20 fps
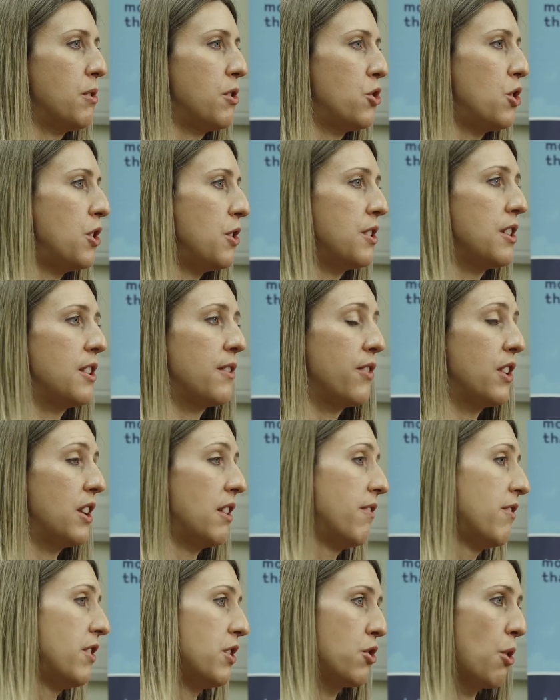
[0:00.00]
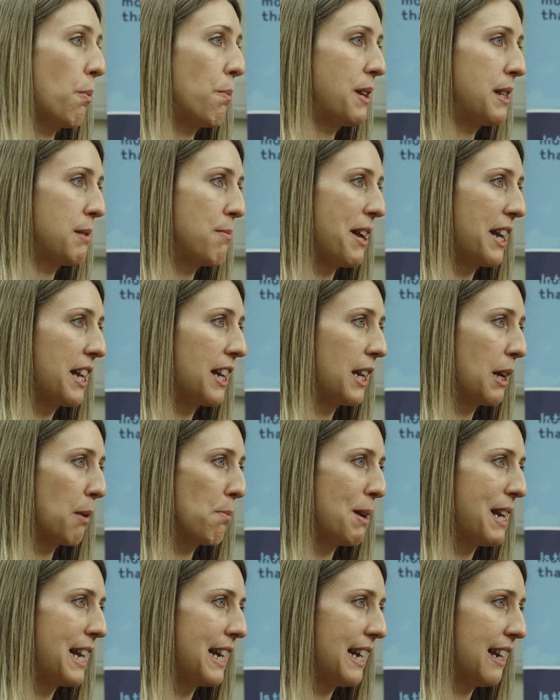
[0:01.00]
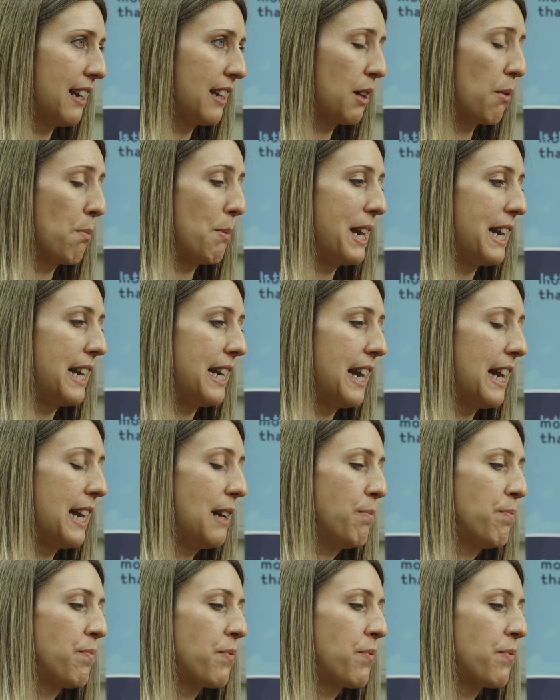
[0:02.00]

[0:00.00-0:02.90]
chooses for stopping smoking completely.